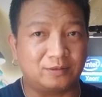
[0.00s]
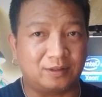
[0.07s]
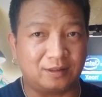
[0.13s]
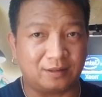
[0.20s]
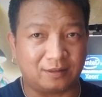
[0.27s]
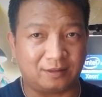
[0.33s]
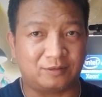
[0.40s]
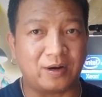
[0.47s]

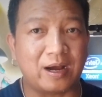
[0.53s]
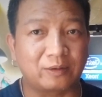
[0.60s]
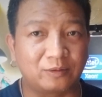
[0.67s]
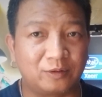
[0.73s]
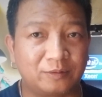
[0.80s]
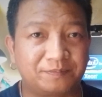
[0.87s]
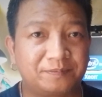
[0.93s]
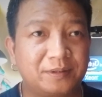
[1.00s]
the ground
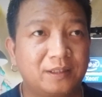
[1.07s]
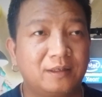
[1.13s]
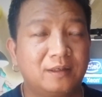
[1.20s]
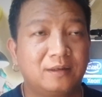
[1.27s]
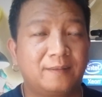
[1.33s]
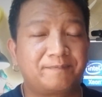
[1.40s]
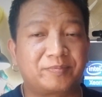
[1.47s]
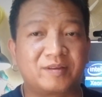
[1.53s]
loop
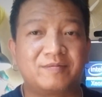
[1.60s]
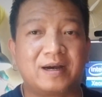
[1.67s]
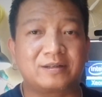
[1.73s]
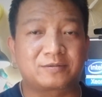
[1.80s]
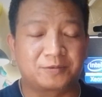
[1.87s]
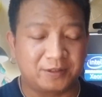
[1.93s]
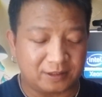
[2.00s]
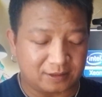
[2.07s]

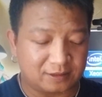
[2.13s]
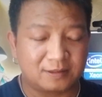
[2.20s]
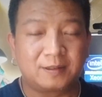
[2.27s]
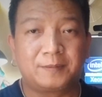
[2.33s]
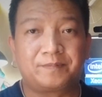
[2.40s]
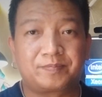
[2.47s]
device works.